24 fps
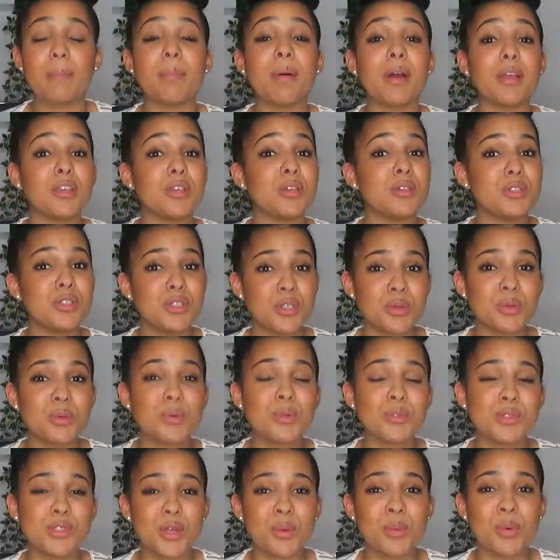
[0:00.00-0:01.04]
But you do
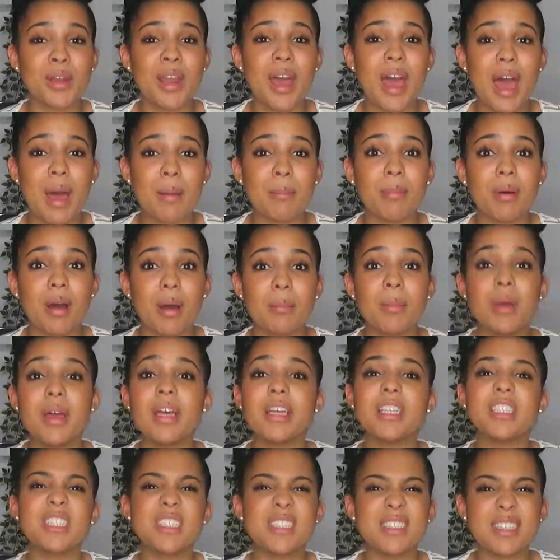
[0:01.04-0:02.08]
also want a hand pump
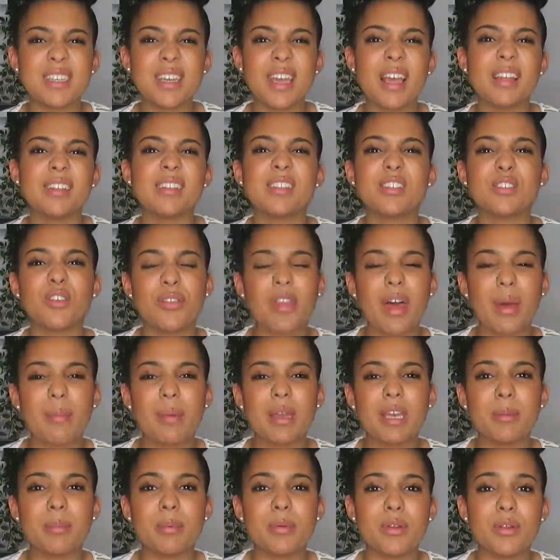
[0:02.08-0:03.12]
just in case it's not that
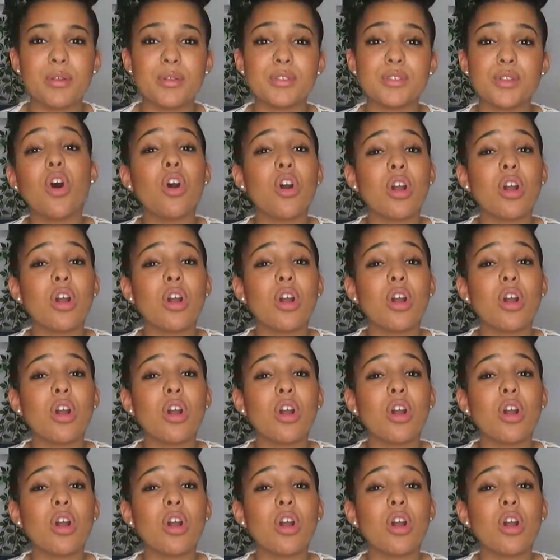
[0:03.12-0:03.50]
many balloons,